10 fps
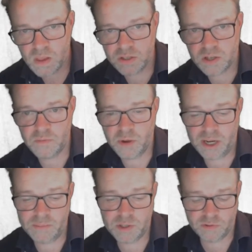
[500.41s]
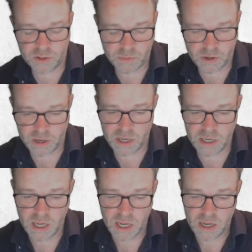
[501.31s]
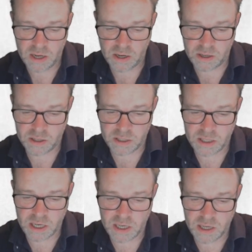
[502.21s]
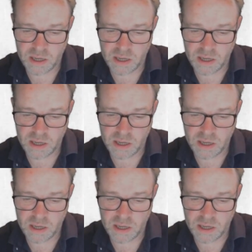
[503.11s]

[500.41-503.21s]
So my name is Roger Perkin. Like I said,